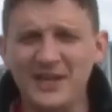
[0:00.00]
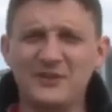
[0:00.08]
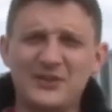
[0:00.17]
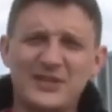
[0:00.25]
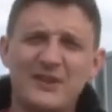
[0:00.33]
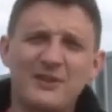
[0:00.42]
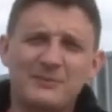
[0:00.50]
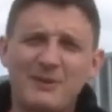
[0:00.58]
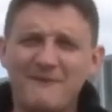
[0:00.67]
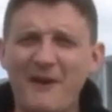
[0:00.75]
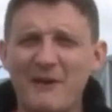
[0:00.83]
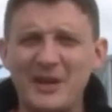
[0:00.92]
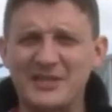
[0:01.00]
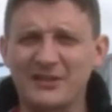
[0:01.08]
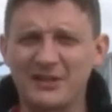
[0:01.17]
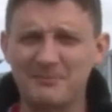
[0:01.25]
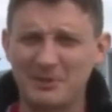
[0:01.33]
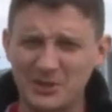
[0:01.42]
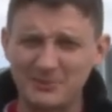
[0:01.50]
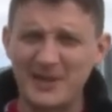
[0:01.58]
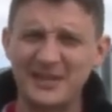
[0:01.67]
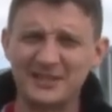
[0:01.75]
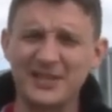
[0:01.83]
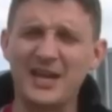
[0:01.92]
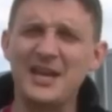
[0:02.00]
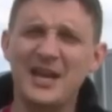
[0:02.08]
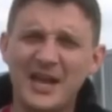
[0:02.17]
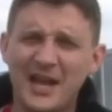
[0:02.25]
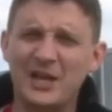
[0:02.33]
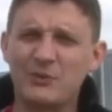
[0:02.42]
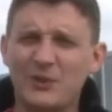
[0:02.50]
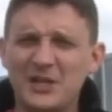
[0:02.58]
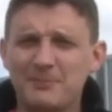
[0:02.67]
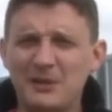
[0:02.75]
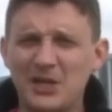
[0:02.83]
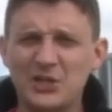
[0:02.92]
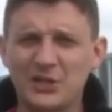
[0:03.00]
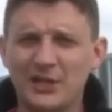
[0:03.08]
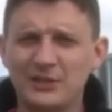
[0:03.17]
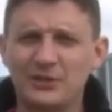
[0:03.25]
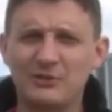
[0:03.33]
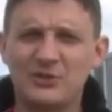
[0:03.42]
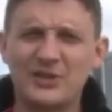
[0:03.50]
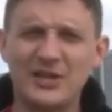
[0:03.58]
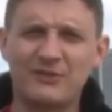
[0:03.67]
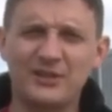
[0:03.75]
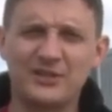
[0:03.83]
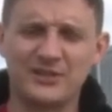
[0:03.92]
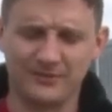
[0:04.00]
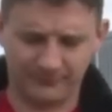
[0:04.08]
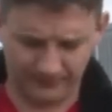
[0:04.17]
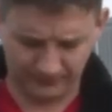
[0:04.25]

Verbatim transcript: in this series, and we're very excited because we're here today at Greenwich Peninsula to do secrets